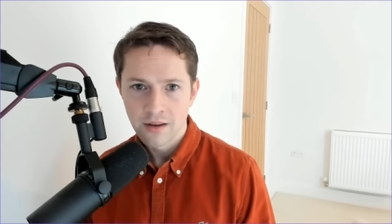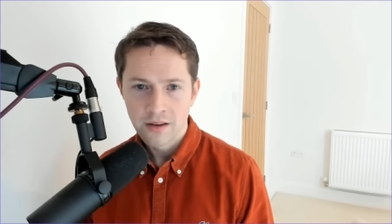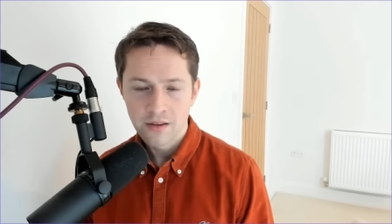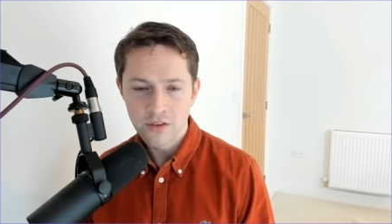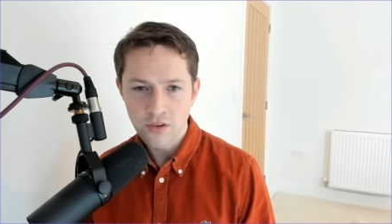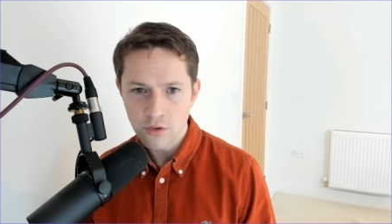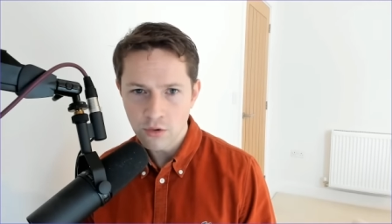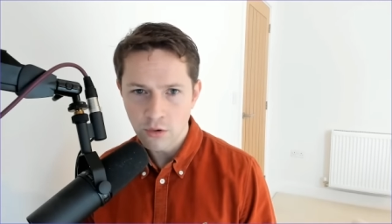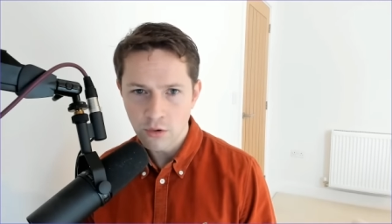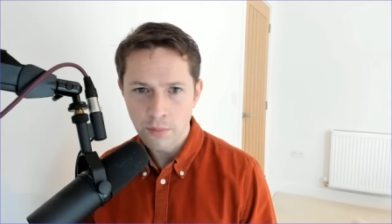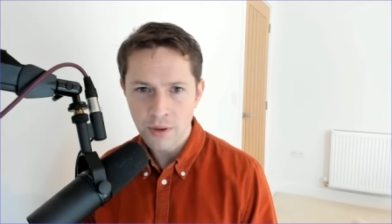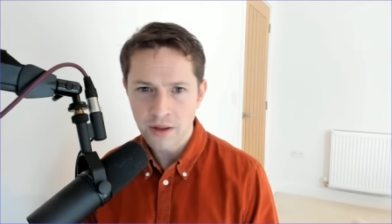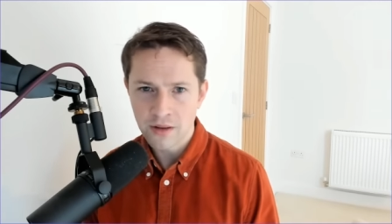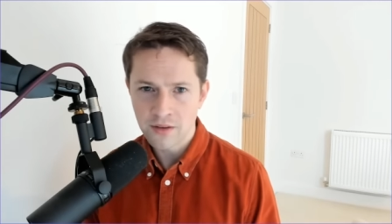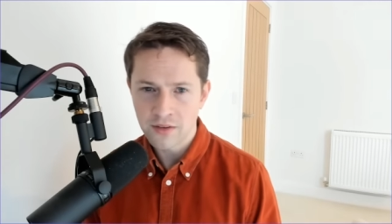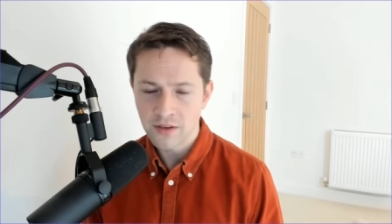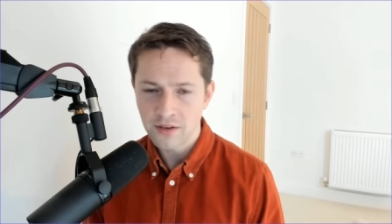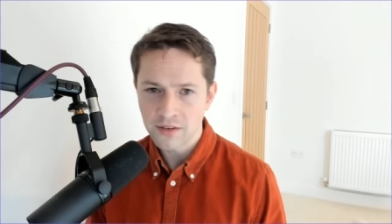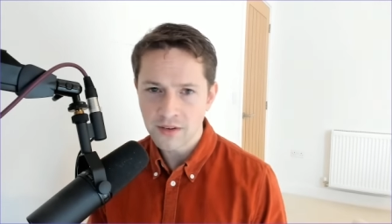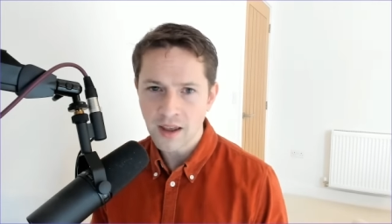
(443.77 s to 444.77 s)
to European
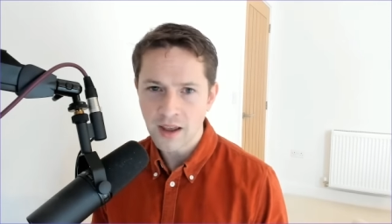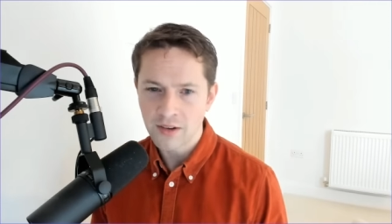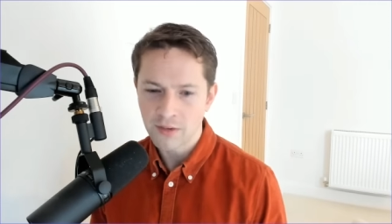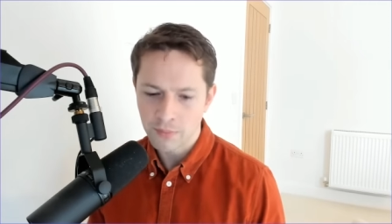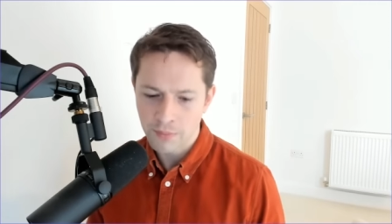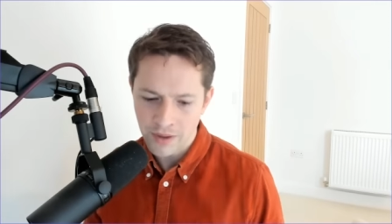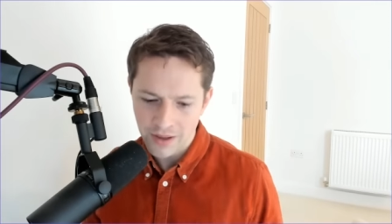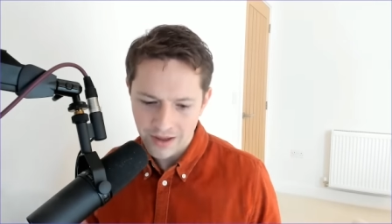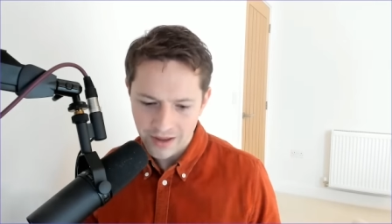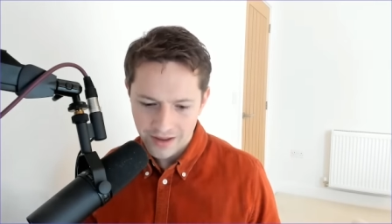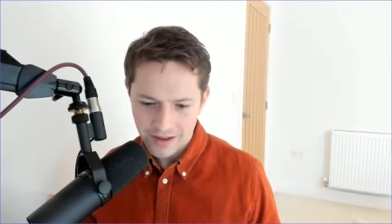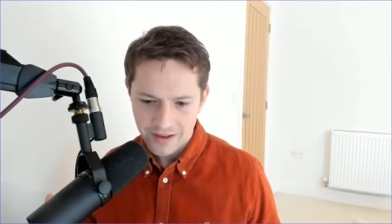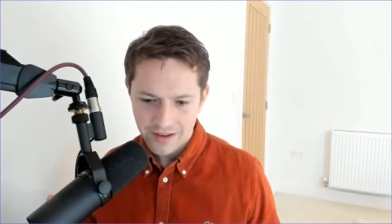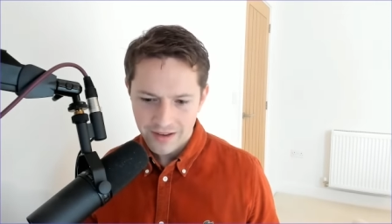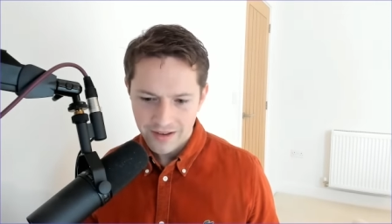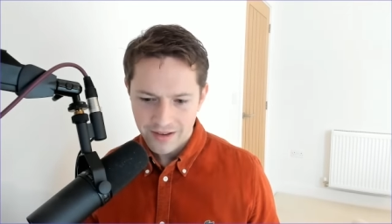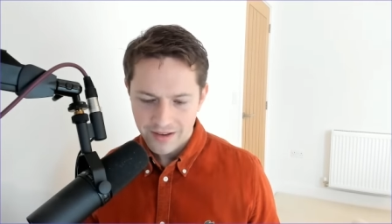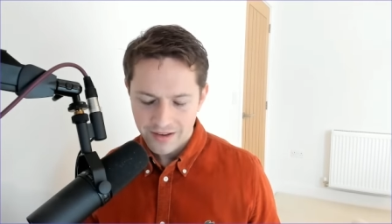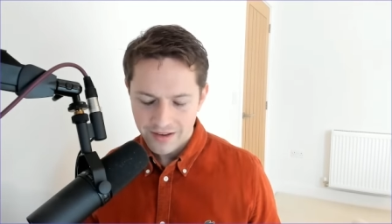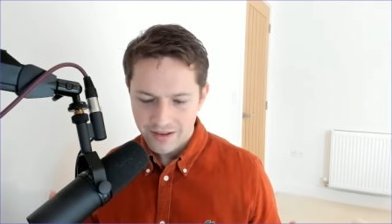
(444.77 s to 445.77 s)
success, but
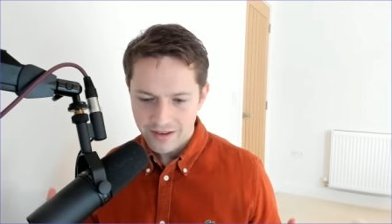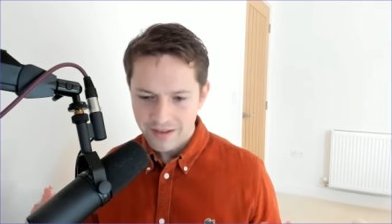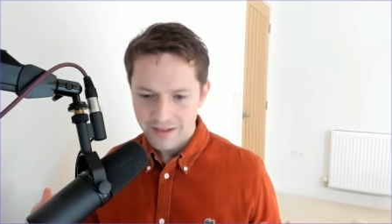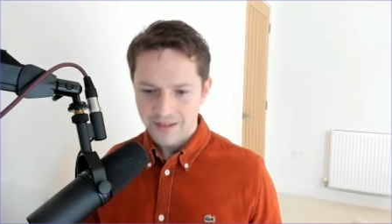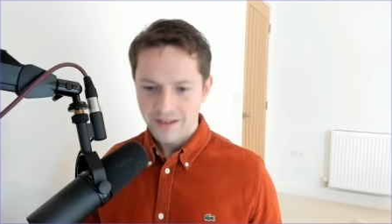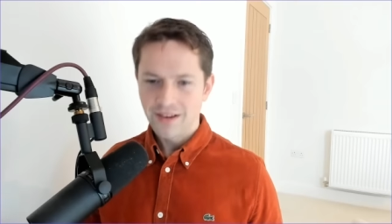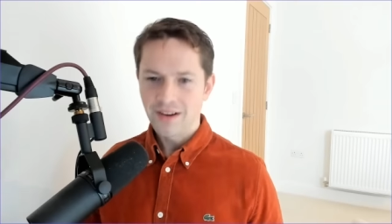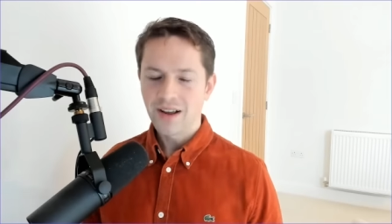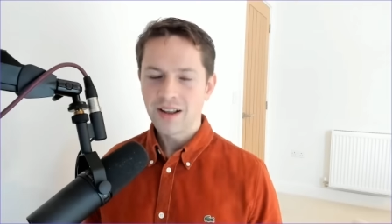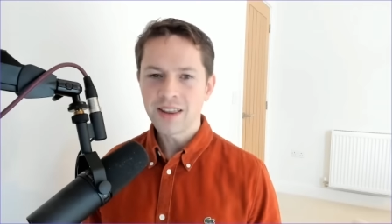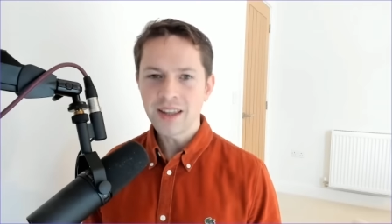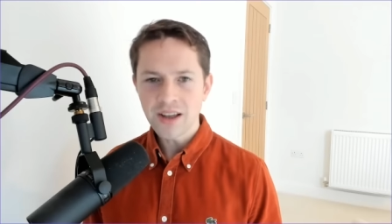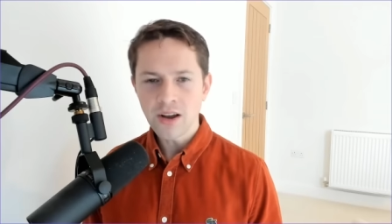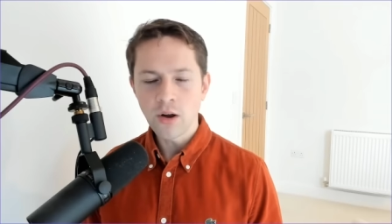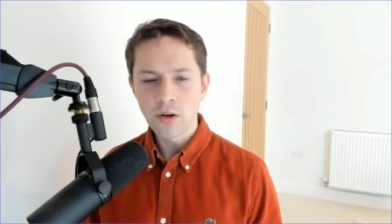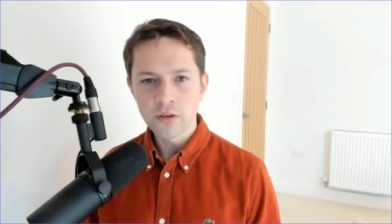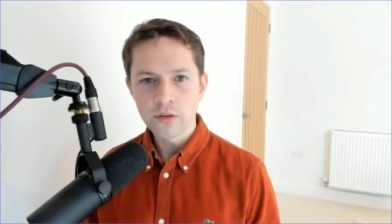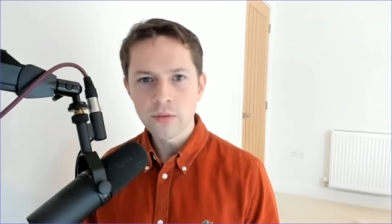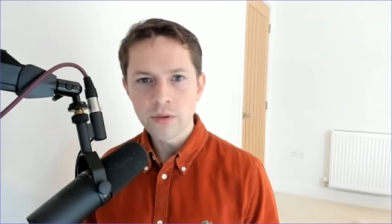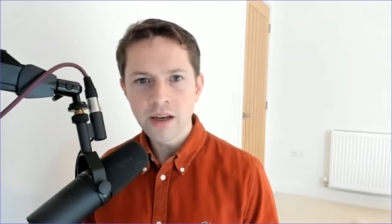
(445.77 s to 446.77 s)
I think
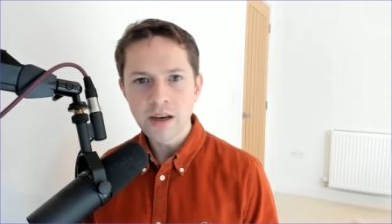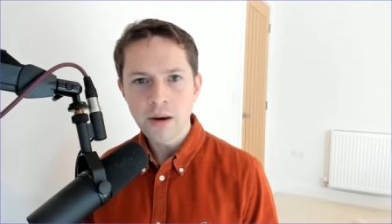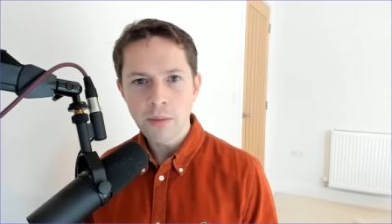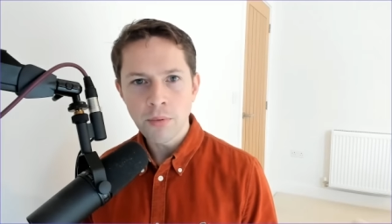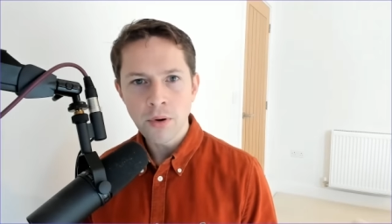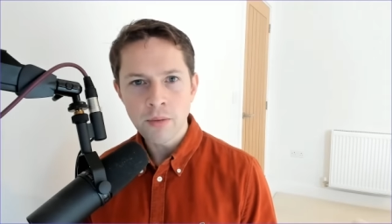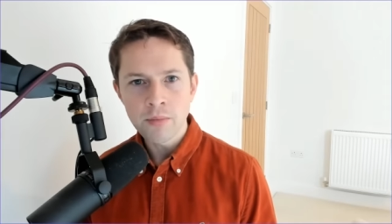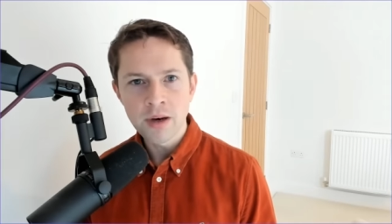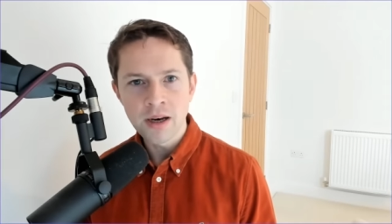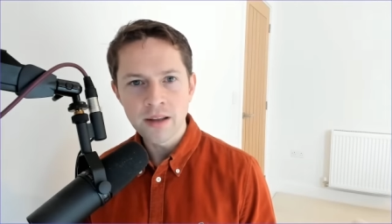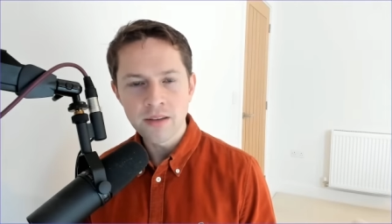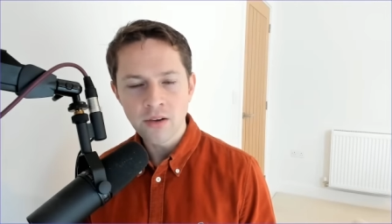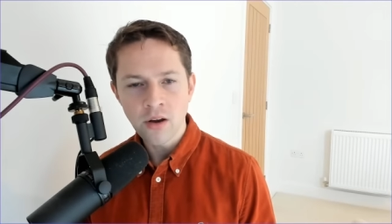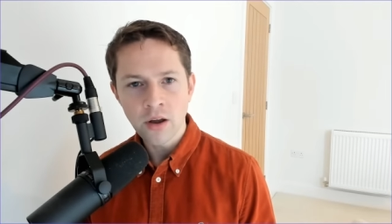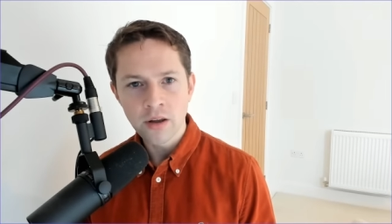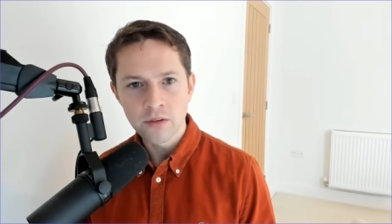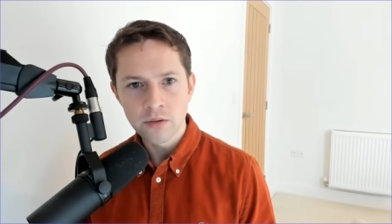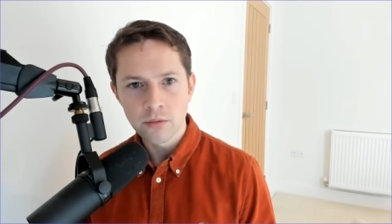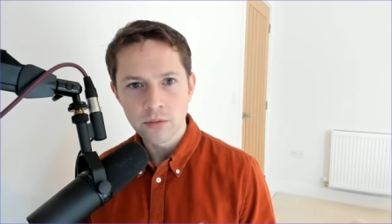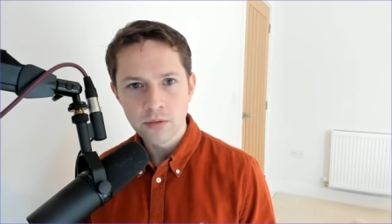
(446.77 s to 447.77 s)
Arsenal need a Premier League
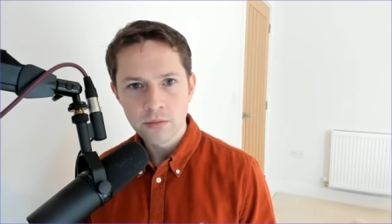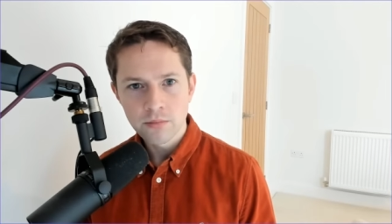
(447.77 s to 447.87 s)
title.